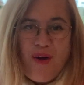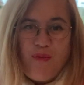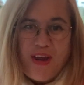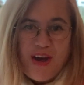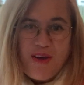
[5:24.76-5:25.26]

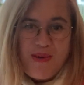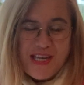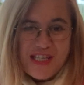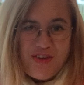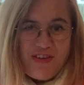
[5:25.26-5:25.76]
When I'm
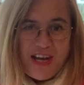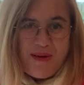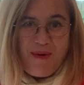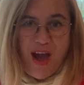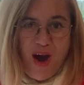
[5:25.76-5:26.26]
actually
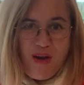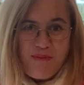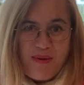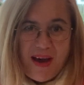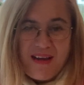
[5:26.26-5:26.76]
feeding my
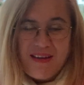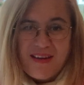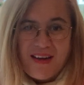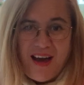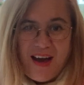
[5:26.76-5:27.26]
own bug,
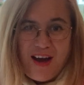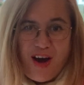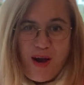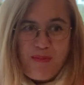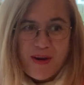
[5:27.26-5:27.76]

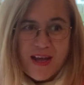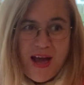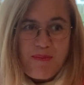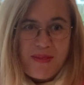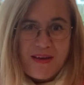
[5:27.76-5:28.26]
I put a
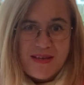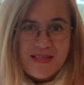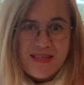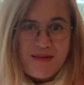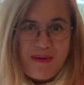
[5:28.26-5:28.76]
cup of
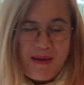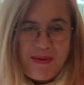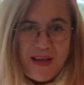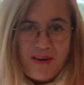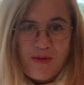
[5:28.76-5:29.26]
this and
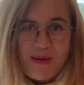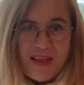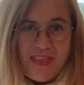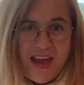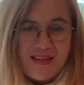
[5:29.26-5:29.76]
maybe a little bit
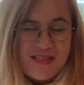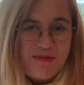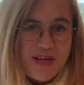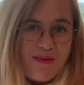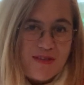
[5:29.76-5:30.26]
of that.
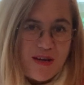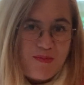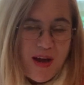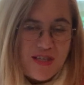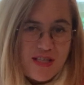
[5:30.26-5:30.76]
Sometimes I
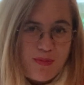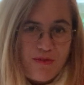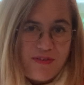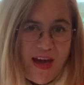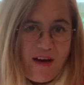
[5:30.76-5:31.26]
might just
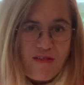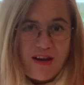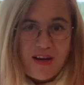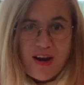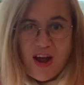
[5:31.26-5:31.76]
put flour
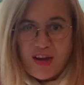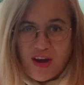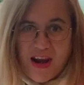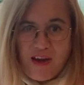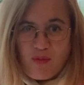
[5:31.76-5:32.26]
in and I
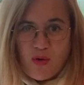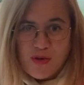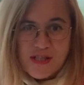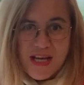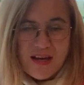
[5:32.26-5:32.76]
don't have
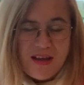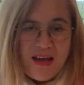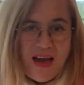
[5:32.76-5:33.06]
water.